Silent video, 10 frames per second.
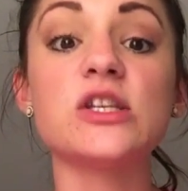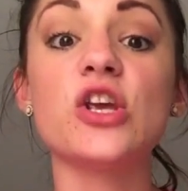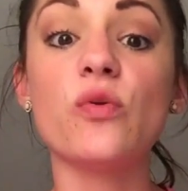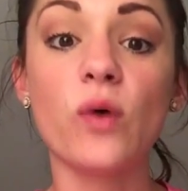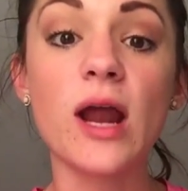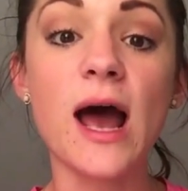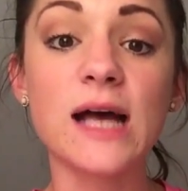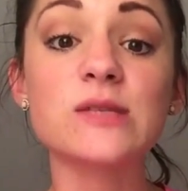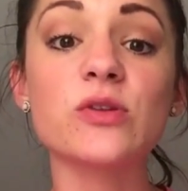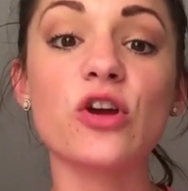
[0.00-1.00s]
So you want to
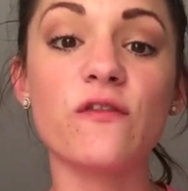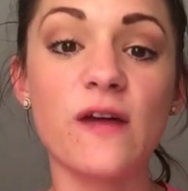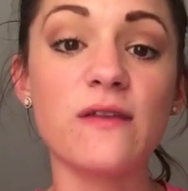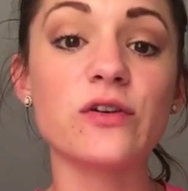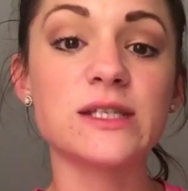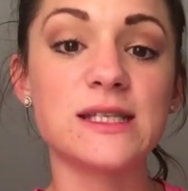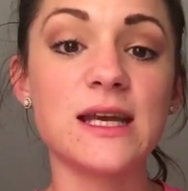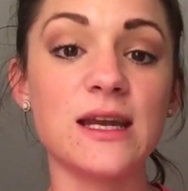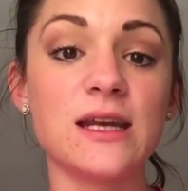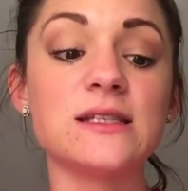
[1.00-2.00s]
ask what their favorite
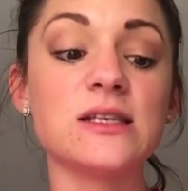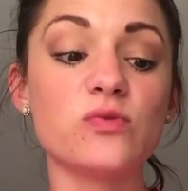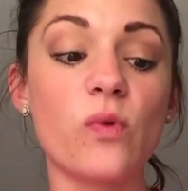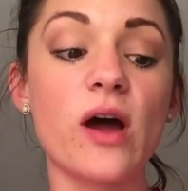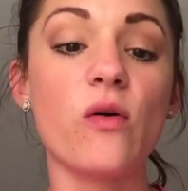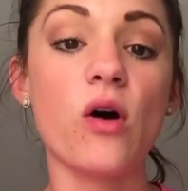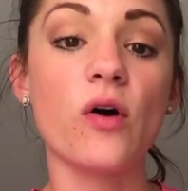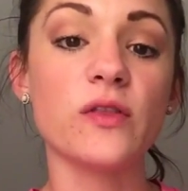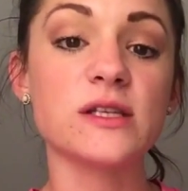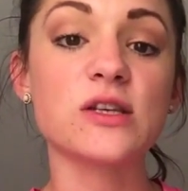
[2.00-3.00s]
scent is as well
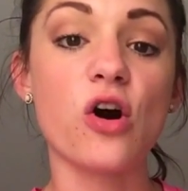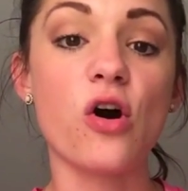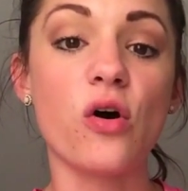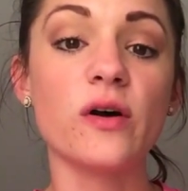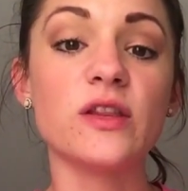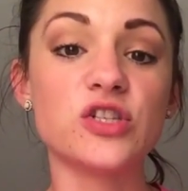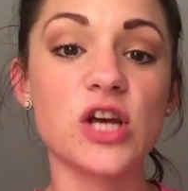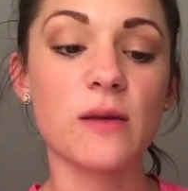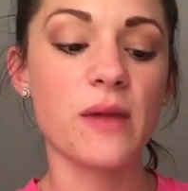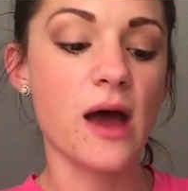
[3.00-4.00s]
on this call in the
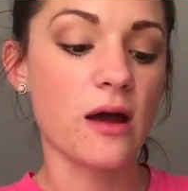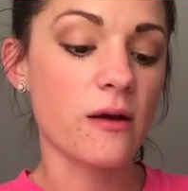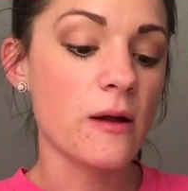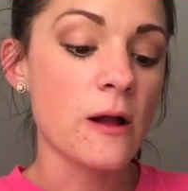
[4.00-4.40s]
check back.